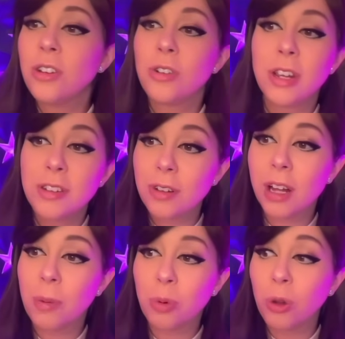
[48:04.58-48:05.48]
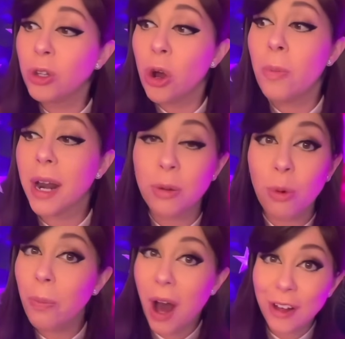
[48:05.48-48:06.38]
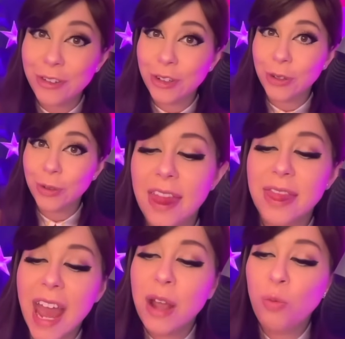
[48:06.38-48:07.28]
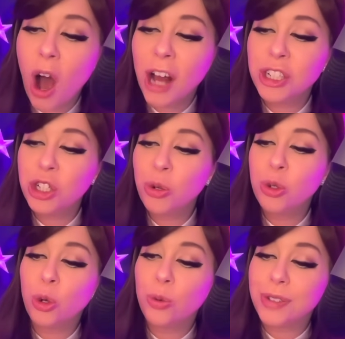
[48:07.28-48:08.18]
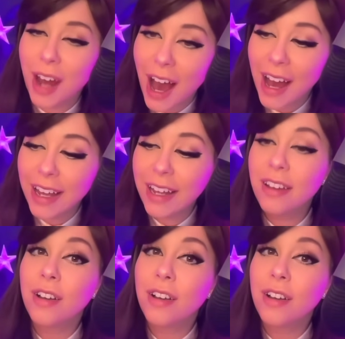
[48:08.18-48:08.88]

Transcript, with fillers: your easel up where nobody will bother you. They want you to die